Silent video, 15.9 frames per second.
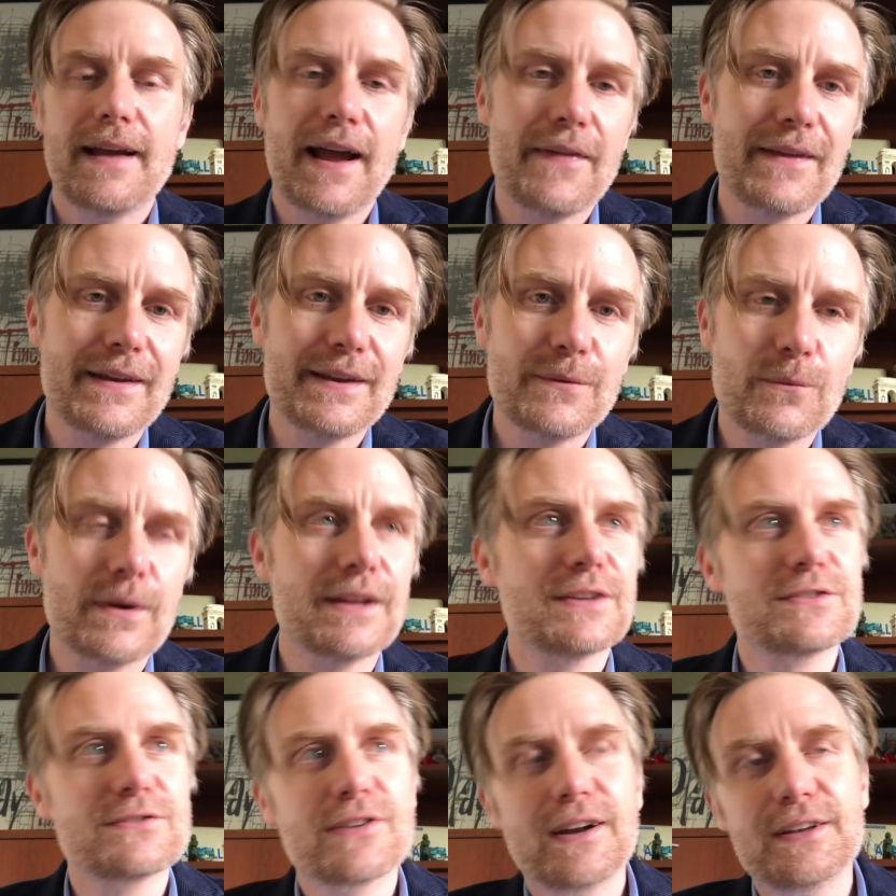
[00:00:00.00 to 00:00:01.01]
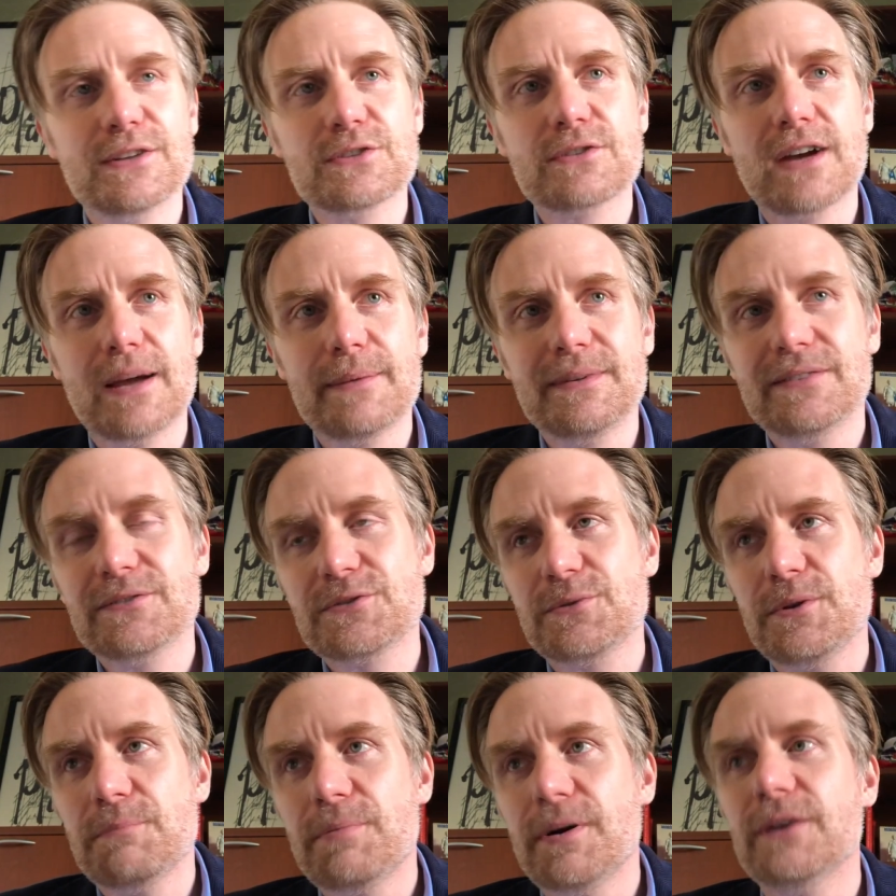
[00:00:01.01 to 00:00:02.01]
And then when he's trying to describe the difference
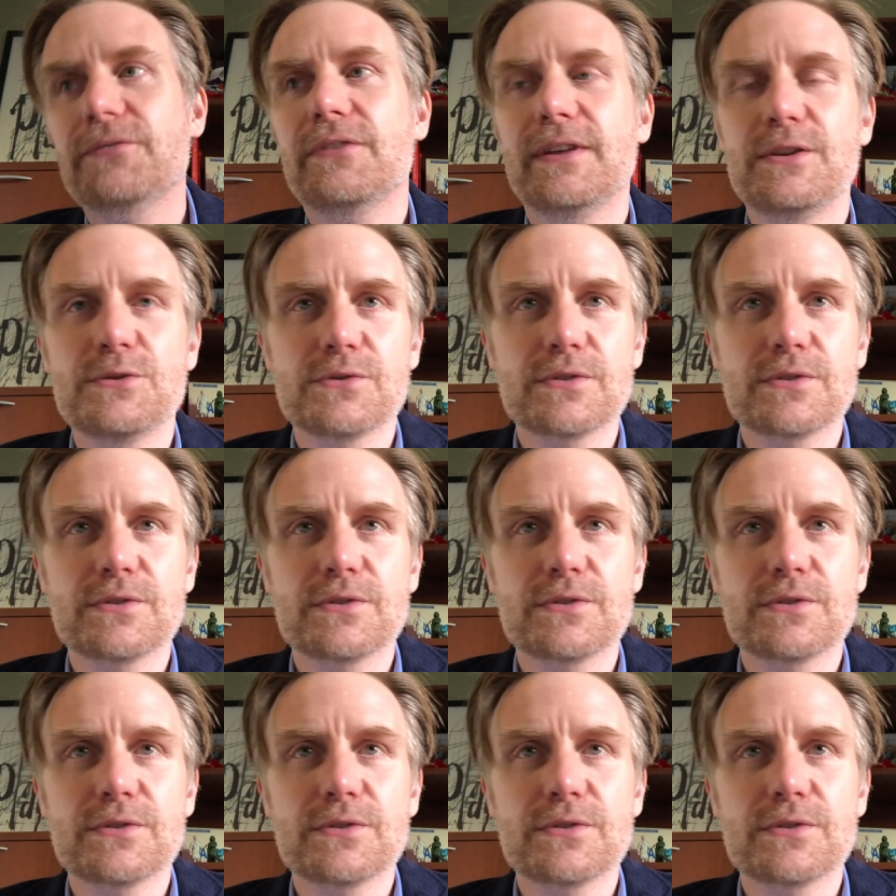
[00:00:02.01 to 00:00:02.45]
between Puffy and